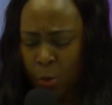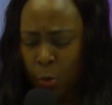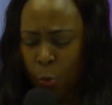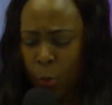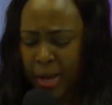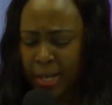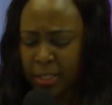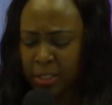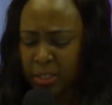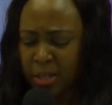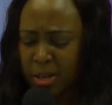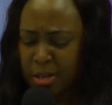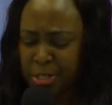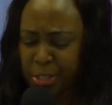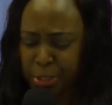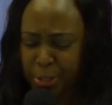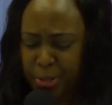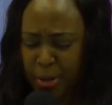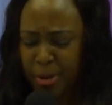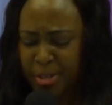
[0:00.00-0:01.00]
We
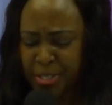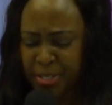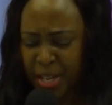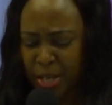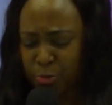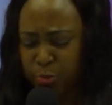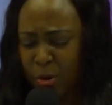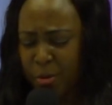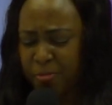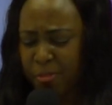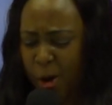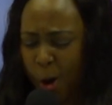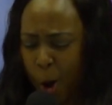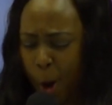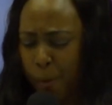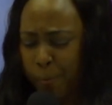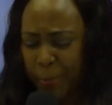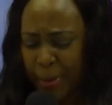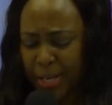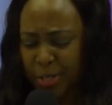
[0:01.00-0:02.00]
close doors that we've
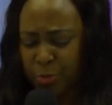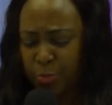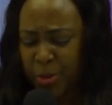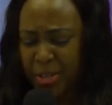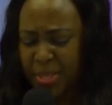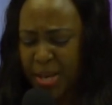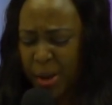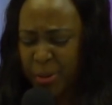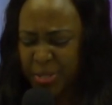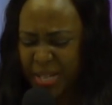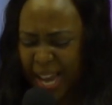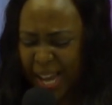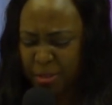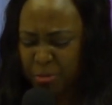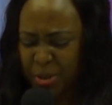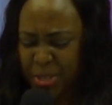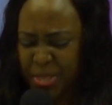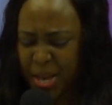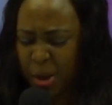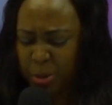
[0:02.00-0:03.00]
opened
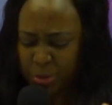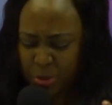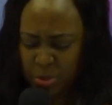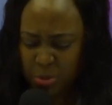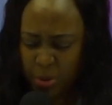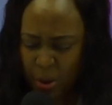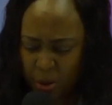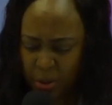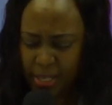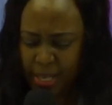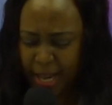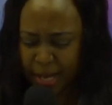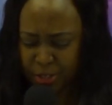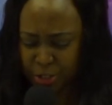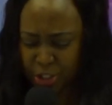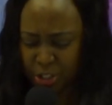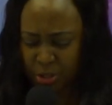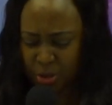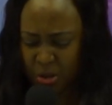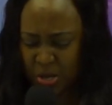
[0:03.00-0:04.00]
without
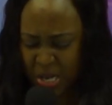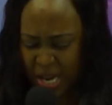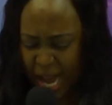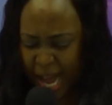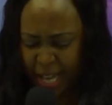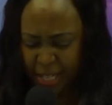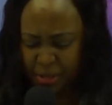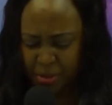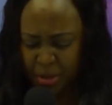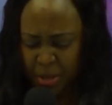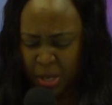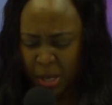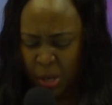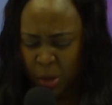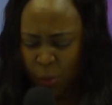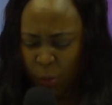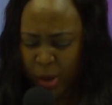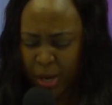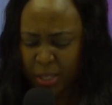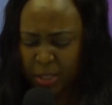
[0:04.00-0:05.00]
knowledge, oh God.
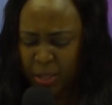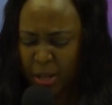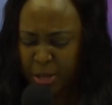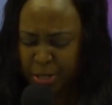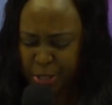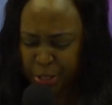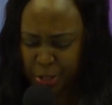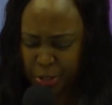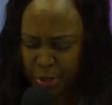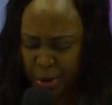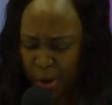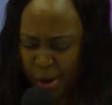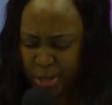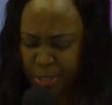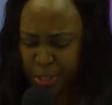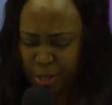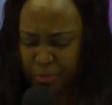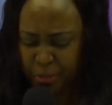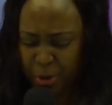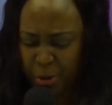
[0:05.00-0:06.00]
We close
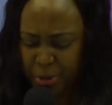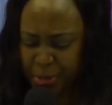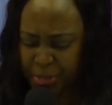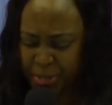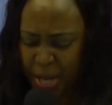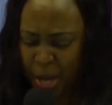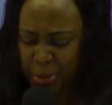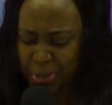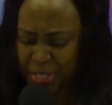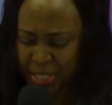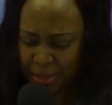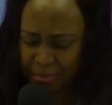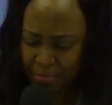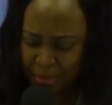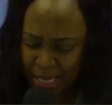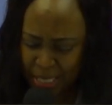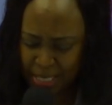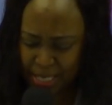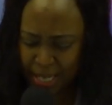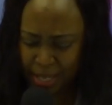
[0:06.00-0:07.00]
doors of consulting
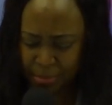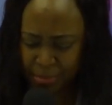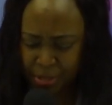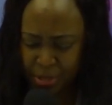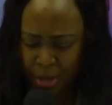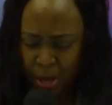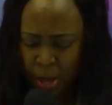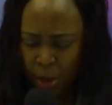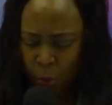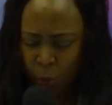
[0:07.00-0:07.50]
mediums.